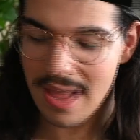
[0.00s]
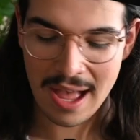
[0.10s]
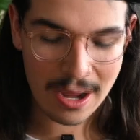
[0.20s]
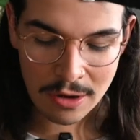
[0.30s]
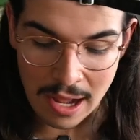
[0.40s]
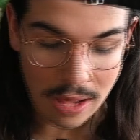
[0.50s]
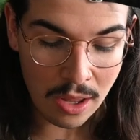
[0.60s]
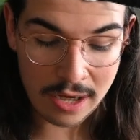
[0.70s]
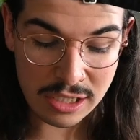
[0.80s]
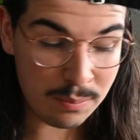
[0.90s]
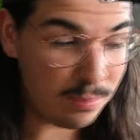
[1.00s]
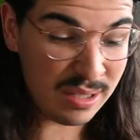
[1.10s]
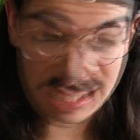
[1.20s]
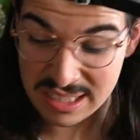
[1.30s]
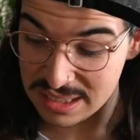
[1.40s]
I don't know how long it's
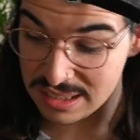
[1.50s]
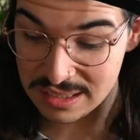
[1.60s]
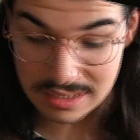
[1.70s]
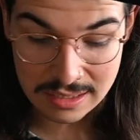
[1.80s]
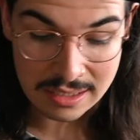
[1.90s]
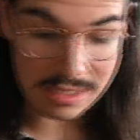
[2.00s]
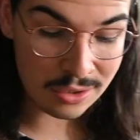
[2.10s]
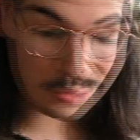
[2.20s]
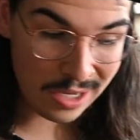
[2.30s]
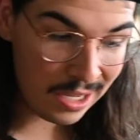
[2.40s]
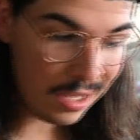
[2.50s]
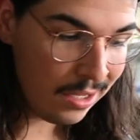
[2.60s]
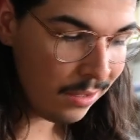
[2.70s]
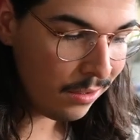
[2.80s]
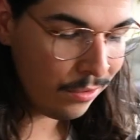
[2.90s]
been this way,
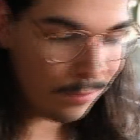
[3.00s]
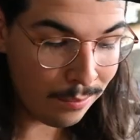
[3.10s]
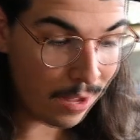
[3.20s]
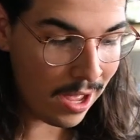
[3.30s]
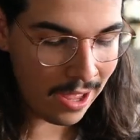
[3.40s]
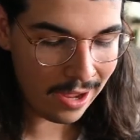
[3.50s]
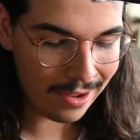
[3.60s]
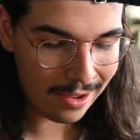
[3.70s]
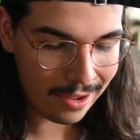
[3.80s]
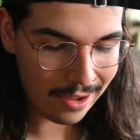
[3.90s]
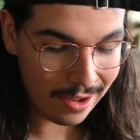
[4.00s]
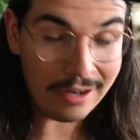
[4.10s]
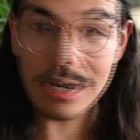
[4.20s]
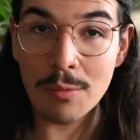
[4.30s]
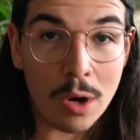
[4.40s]
but I
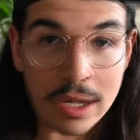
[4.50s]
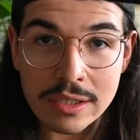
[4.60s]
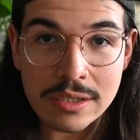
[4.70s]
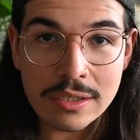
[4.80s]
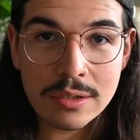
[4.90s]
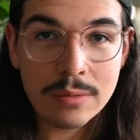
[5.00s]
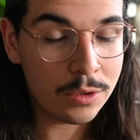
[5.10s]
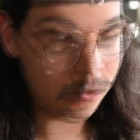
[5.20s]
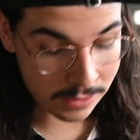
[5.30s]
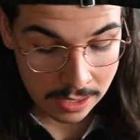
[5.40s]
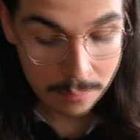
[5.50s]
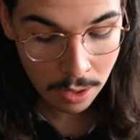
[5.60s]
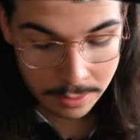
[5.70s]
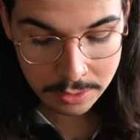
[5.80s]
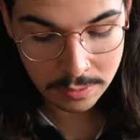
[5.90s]
did it once, which means I can
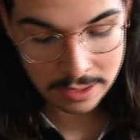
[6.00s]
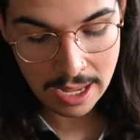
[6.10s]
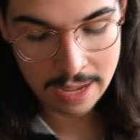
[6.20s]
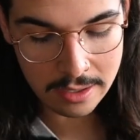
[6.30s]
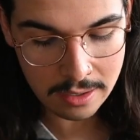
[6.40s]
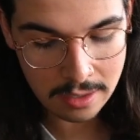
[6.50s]
probably do it again.